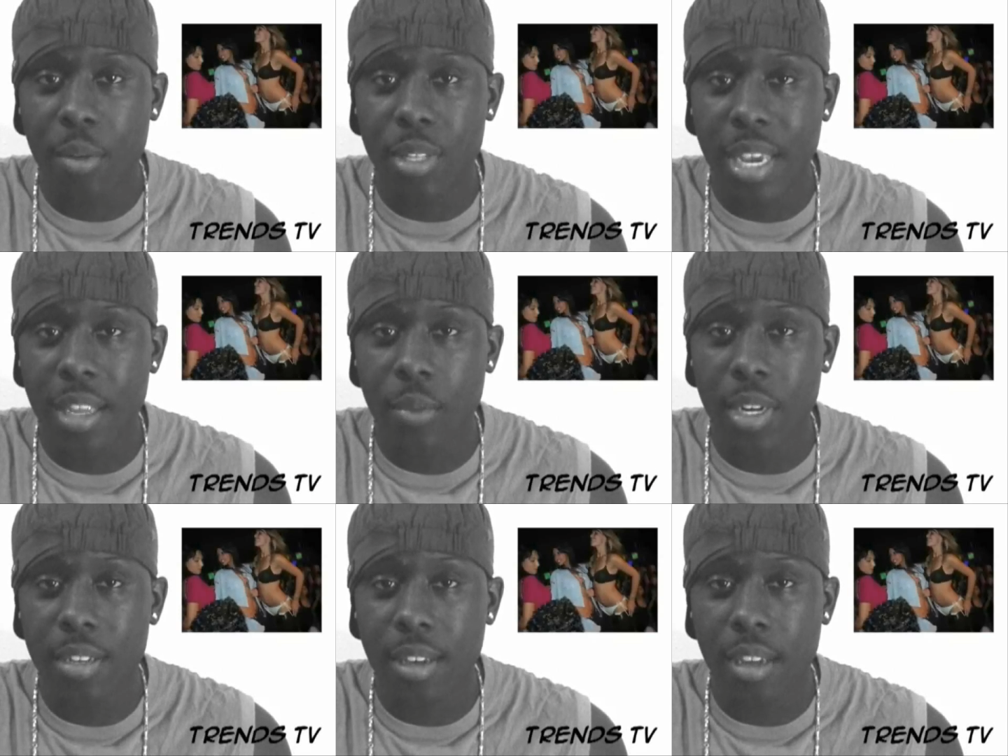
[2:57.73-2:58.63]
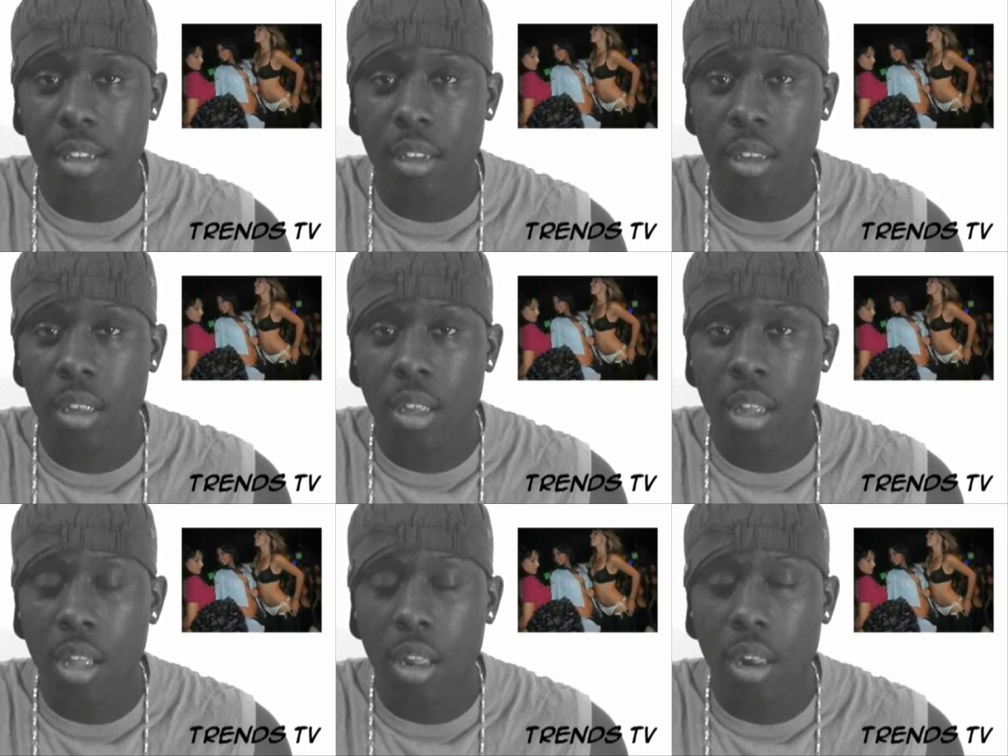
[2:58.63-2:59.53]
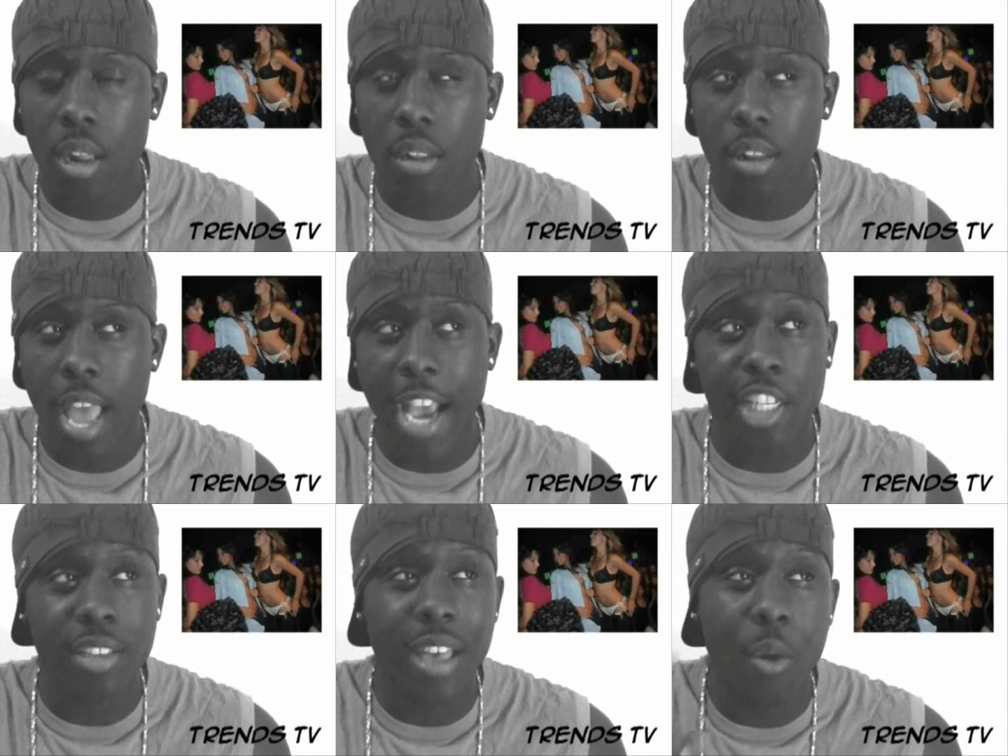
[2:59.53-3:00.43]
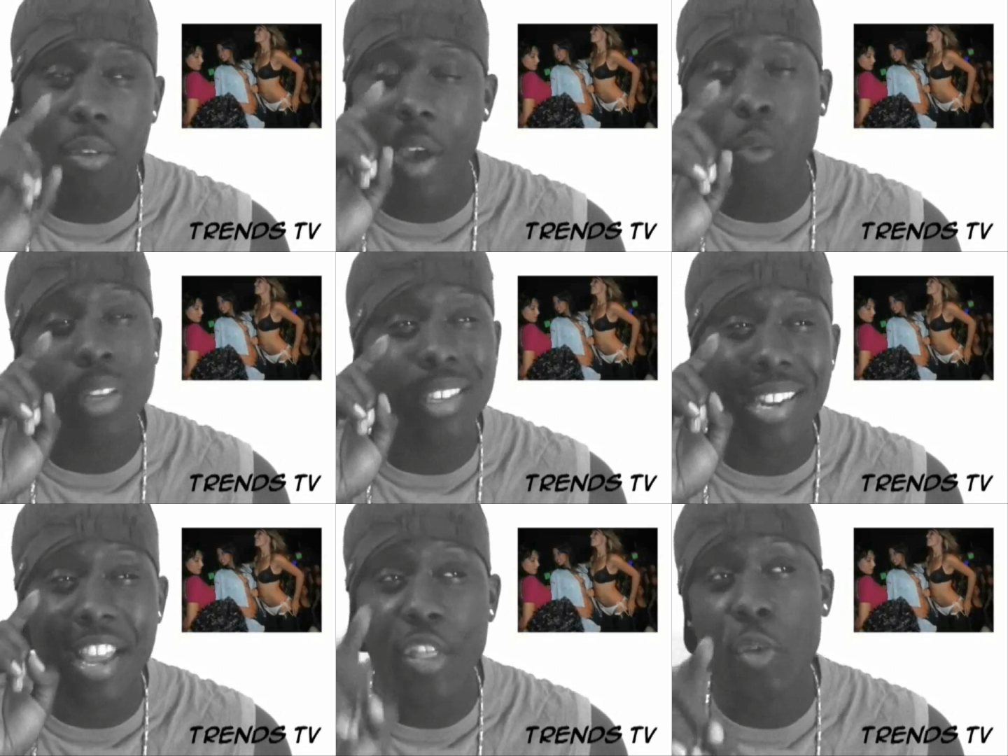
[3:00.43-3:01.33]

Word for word: they were dancing. Wait a second. Actually, that that wasn't